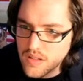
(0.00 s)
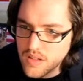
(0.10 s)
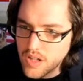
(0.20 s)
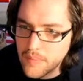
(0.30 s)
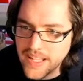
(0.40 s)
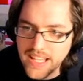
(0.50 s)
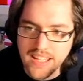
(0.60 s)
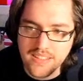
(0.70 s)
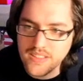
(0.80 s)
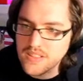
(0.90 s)
oh my
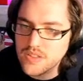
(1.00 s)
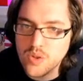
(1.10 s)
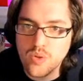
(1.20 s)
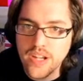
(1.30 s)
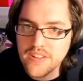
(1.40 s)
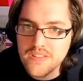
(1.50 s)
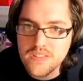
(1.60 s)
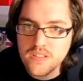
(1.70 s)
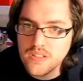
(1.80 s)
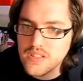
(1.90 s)
god, this is so nice.
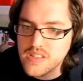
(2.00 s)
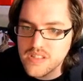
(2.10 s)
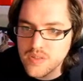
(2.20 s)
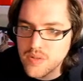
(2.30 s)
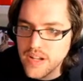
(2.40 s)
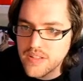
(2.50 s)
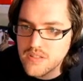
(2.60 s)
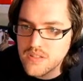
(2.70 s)
This is so nice.